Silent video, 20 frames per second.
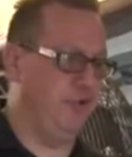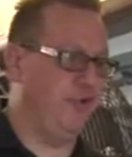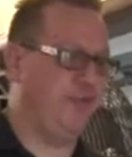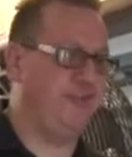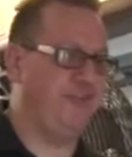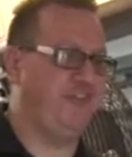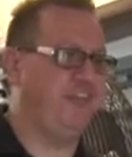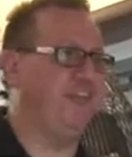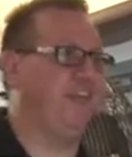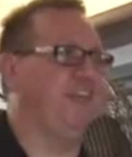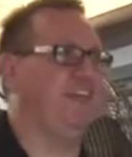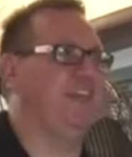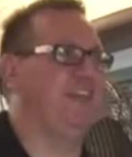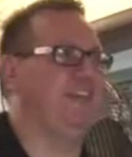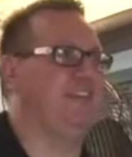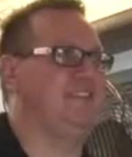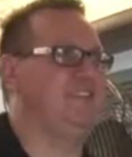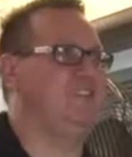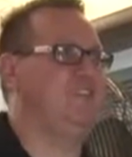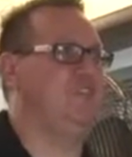
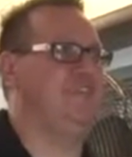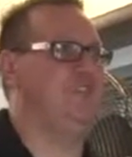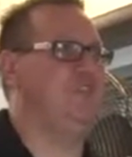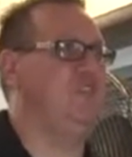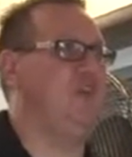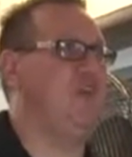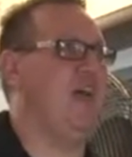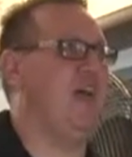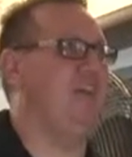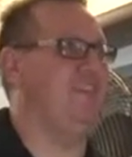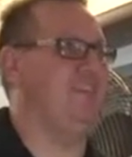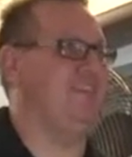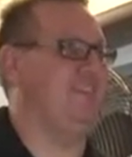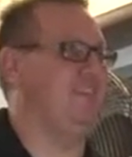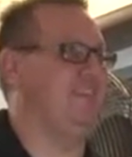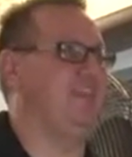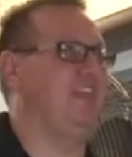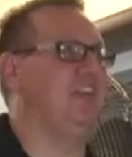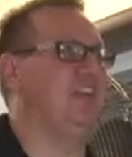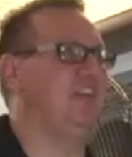feelings of you having
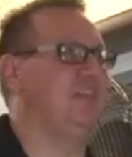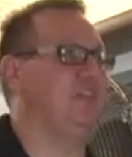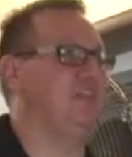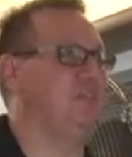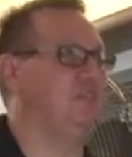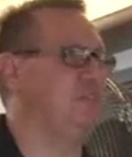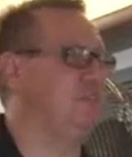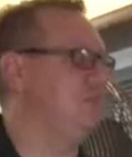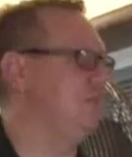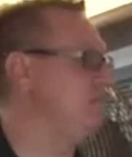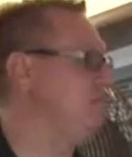this under control?